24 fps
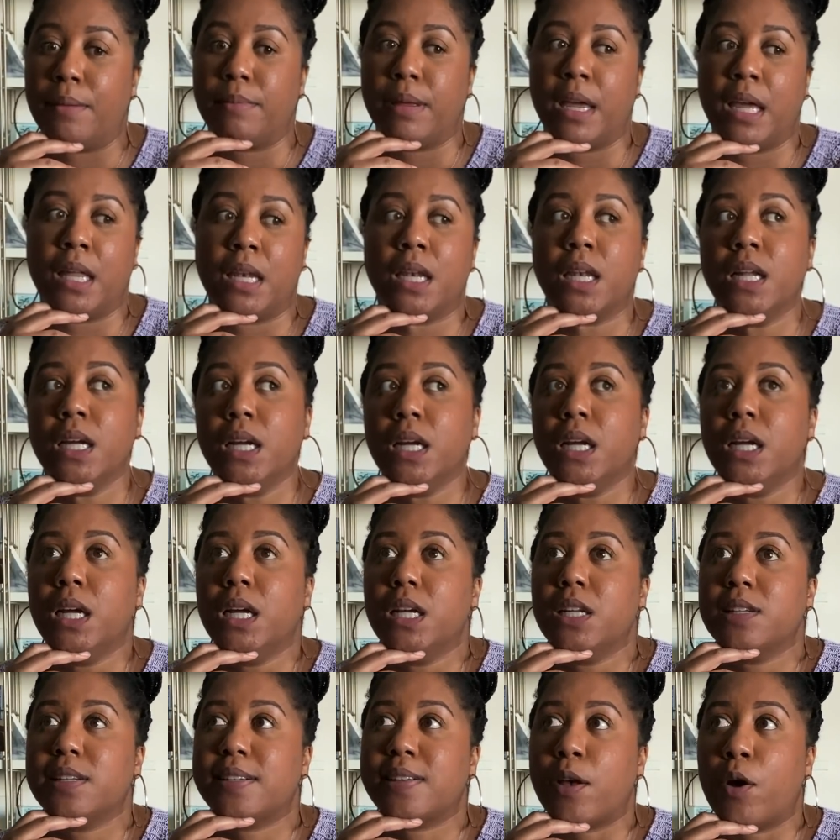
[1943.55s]
And
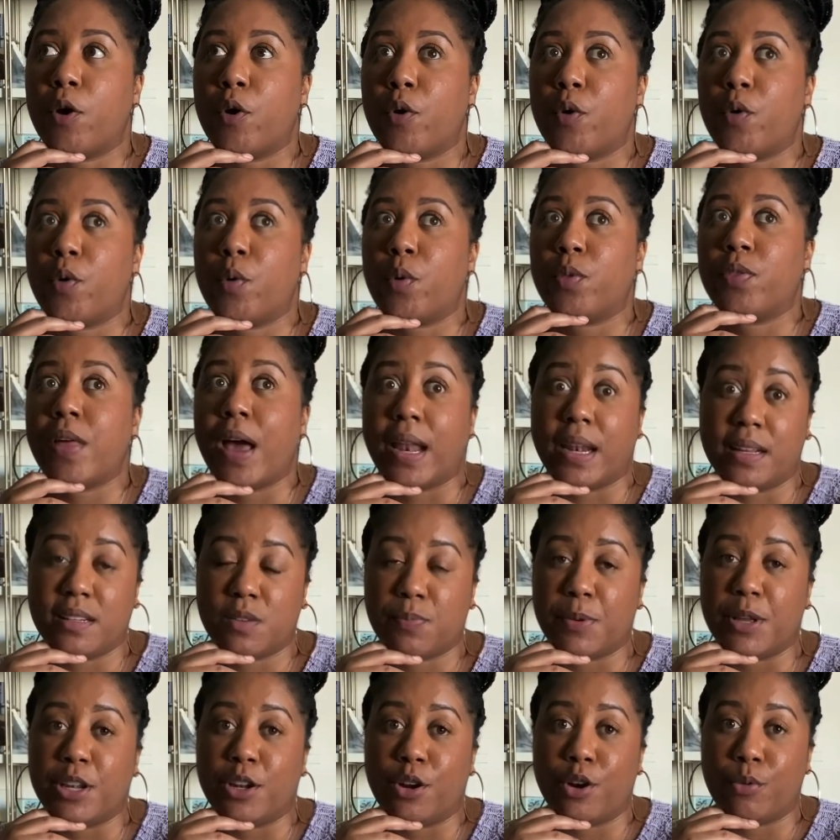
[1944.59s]
so that has
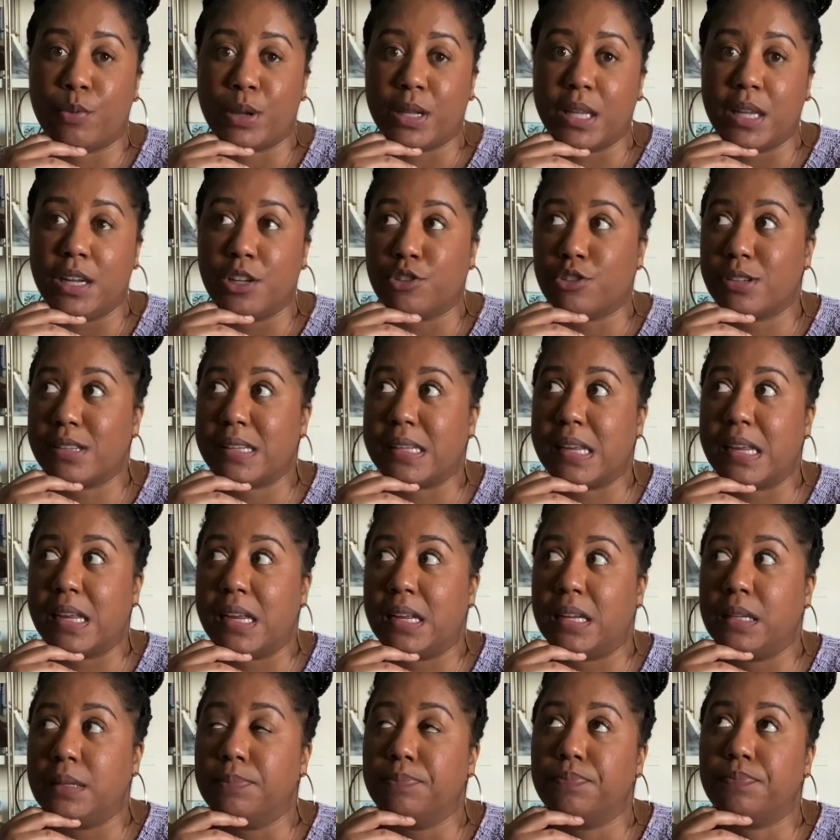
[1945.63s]
been a really
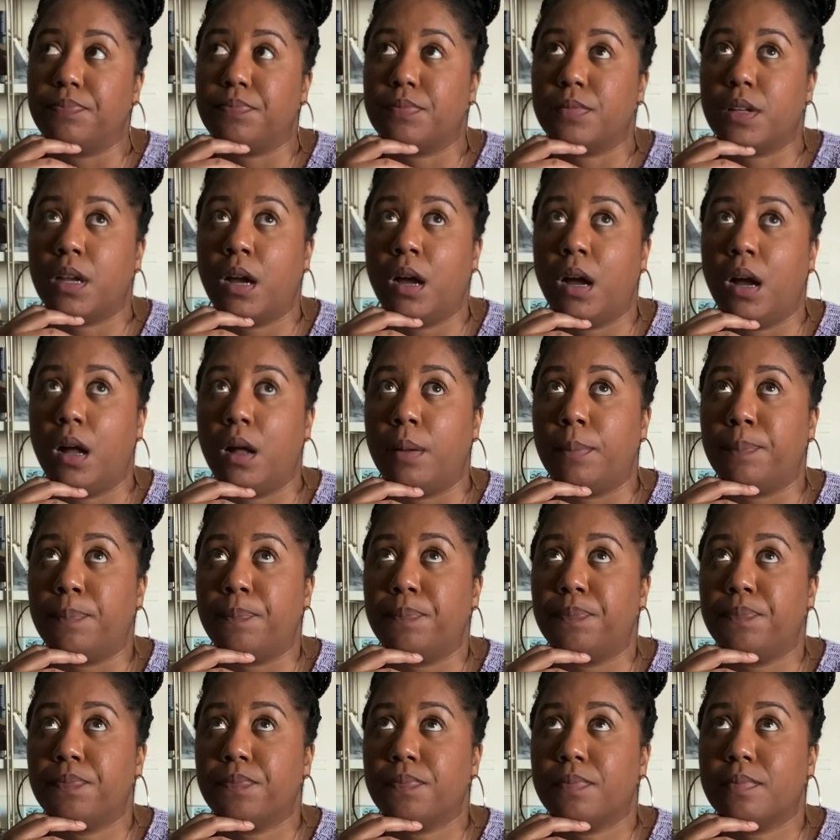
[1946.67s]
interesting
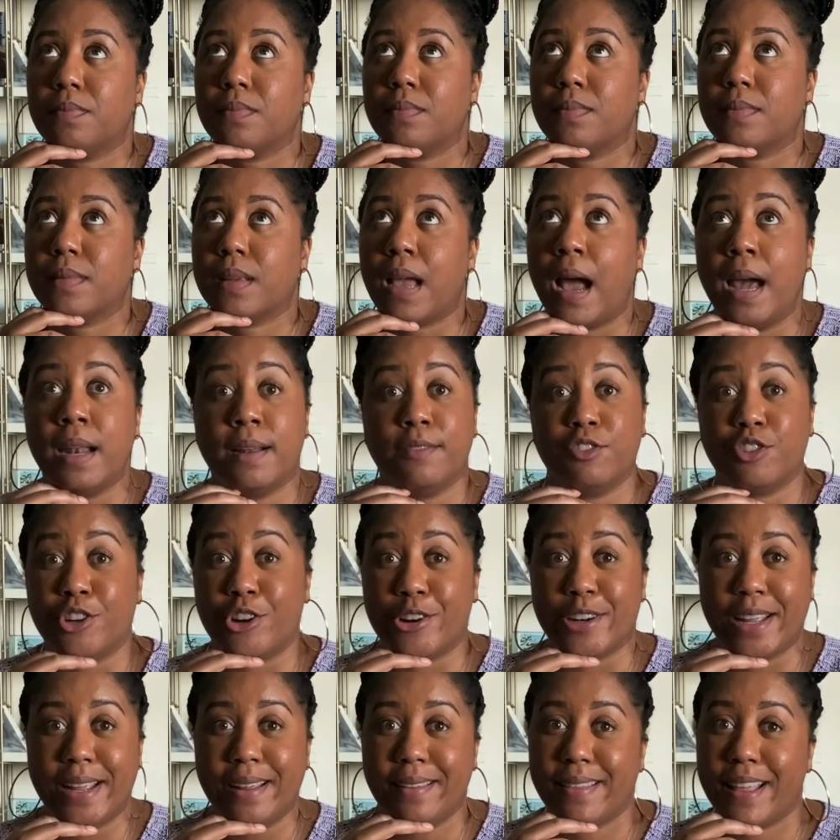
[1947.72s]
kind of
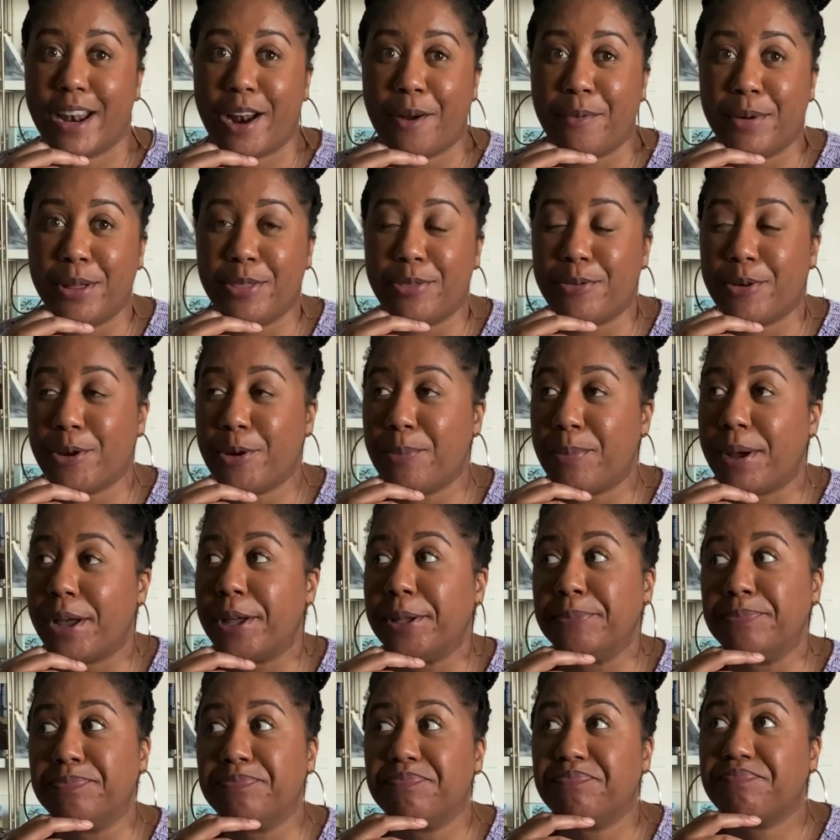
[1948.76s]
journey that I went through.
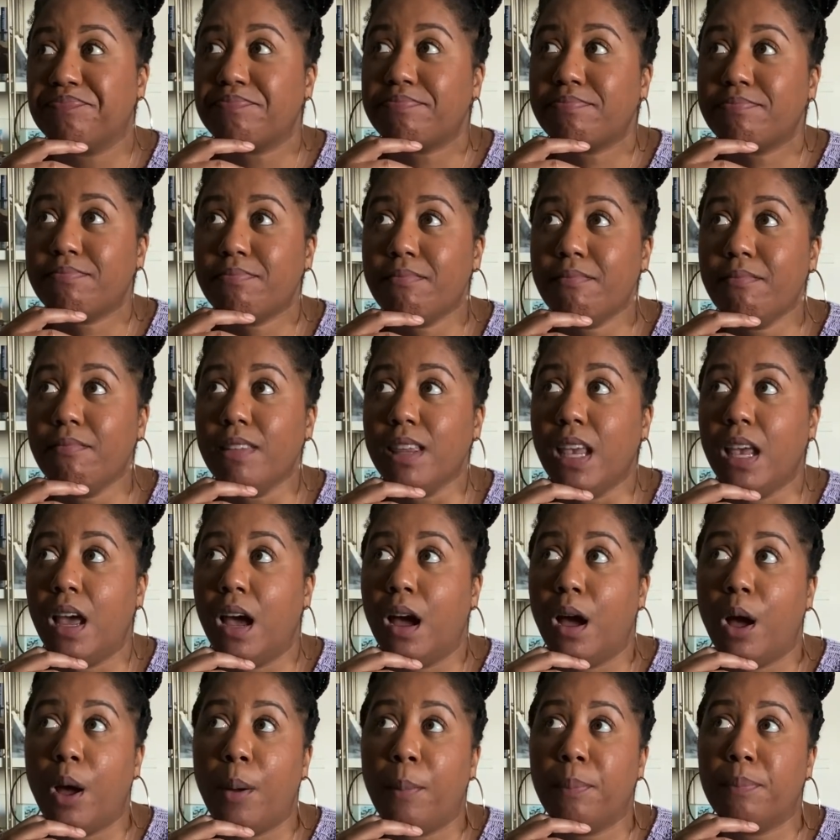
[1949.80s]
But
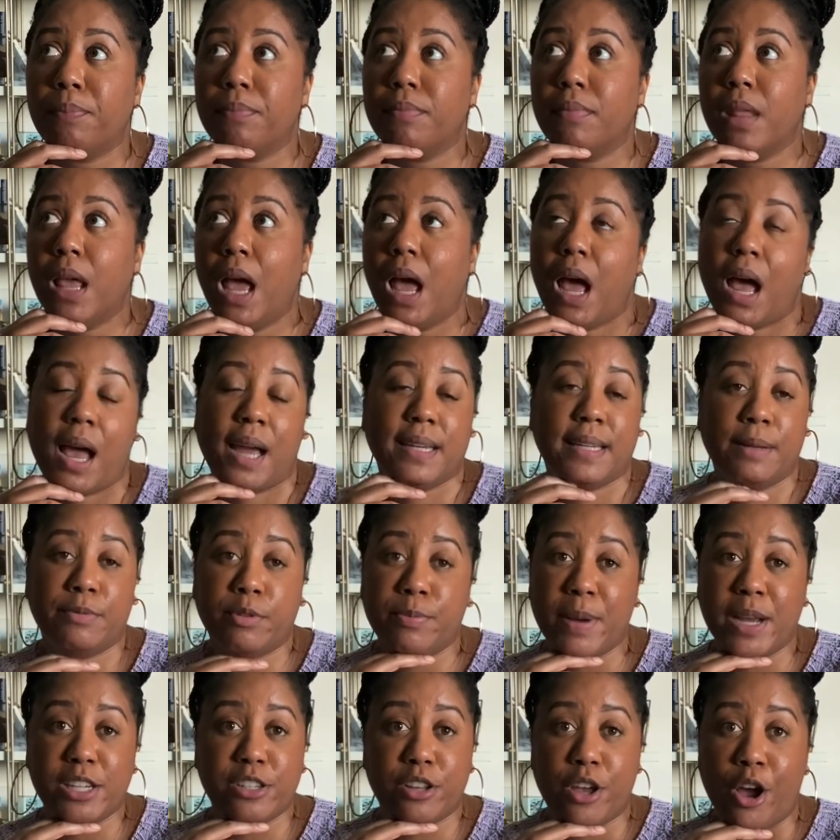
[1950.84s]
I dipped
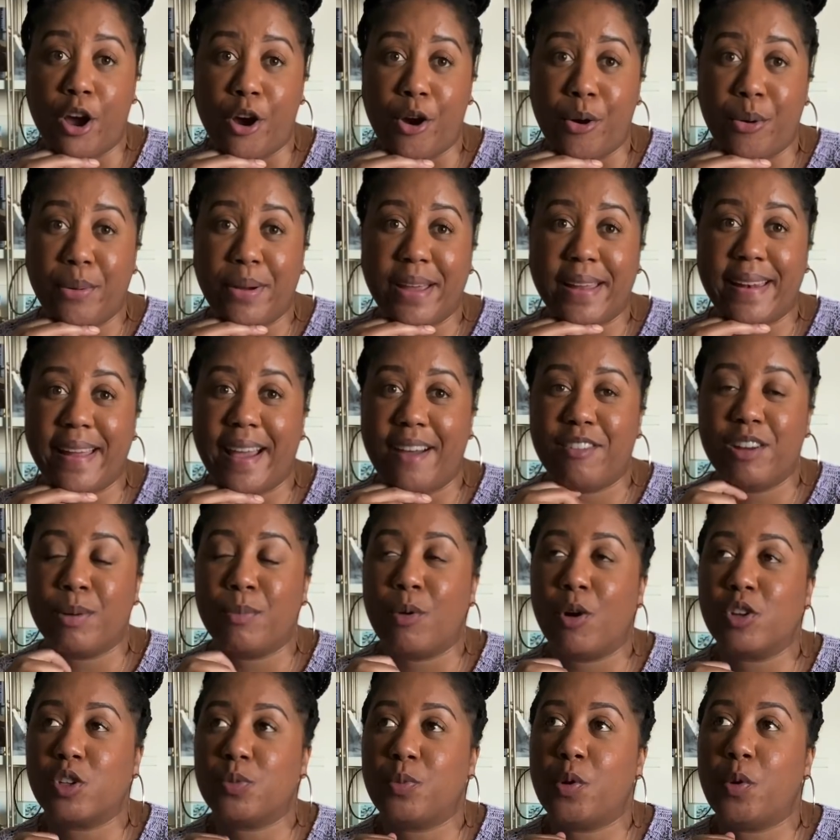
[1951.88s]
my toe in having
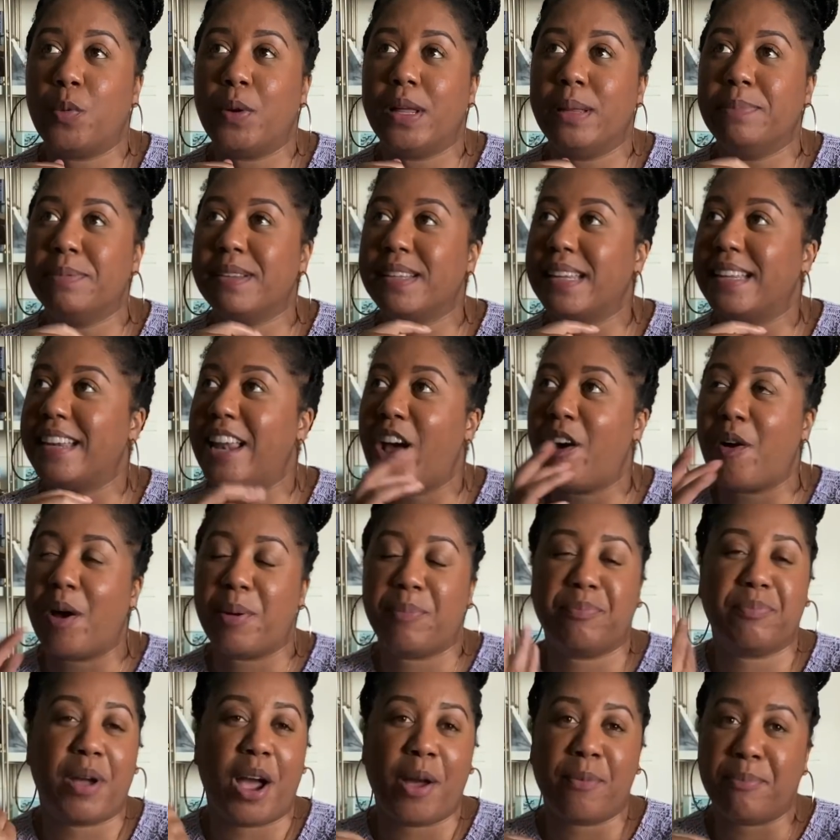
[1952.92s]
multiple whips, and now
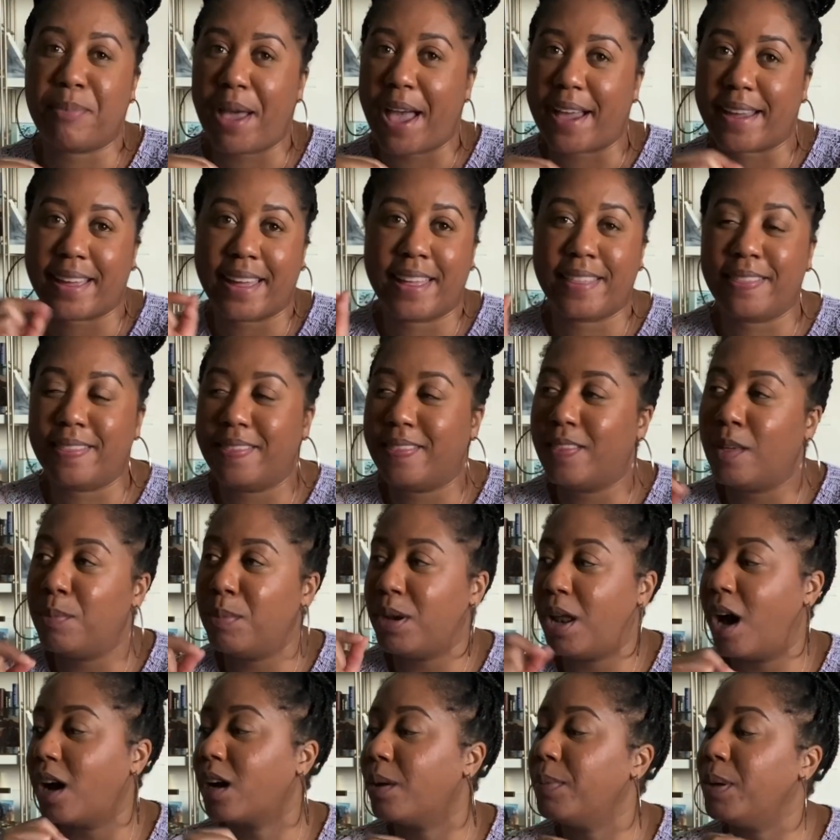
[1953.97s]
I'm back in the
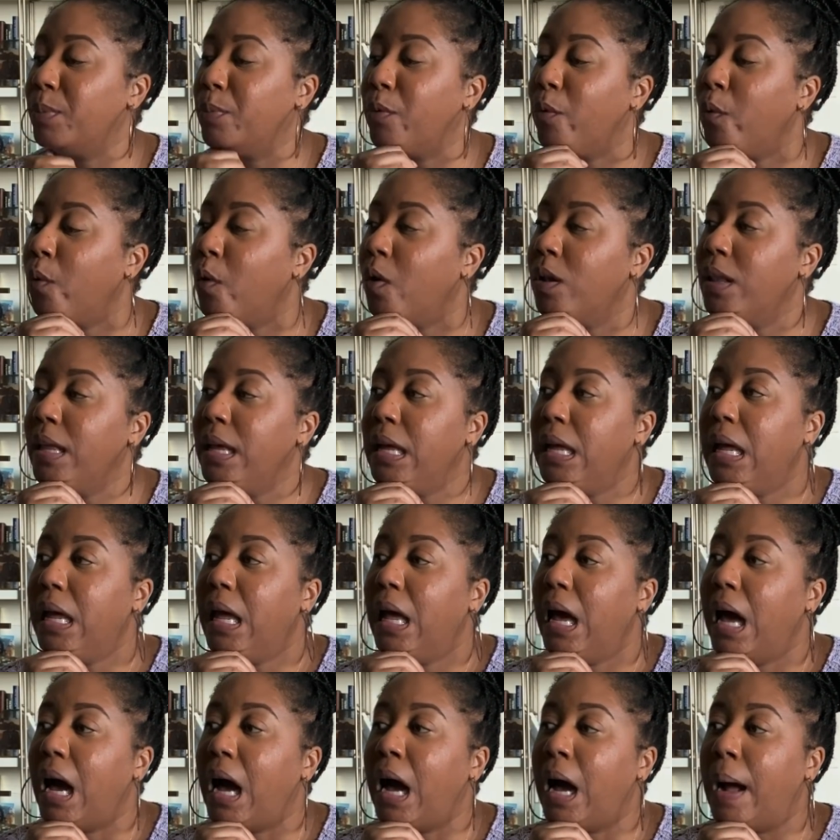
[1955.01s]
monogamy pool.
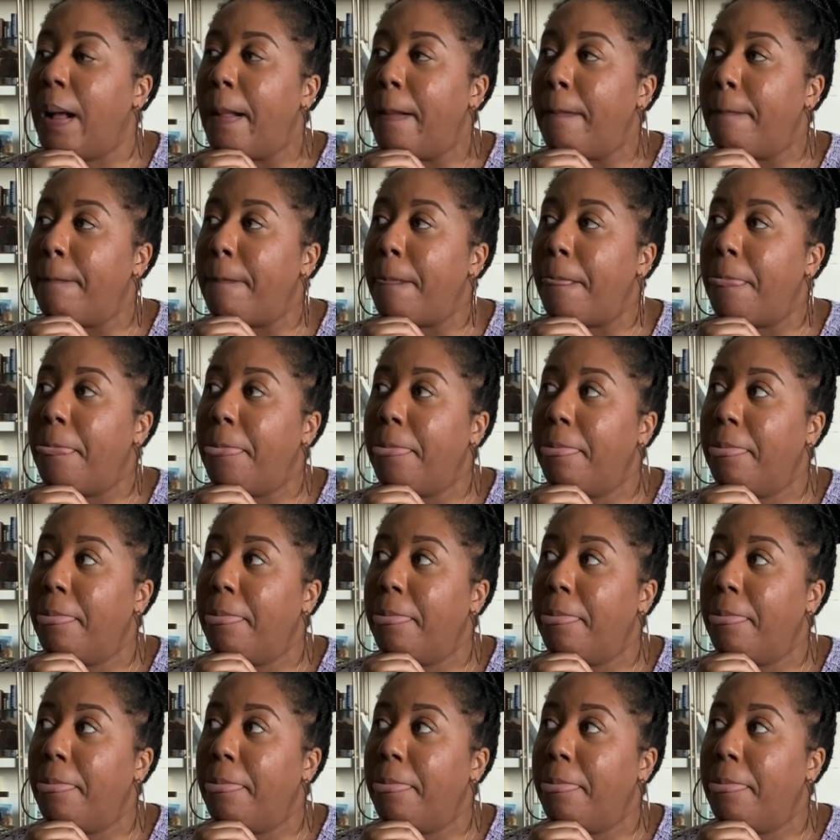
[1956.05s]
And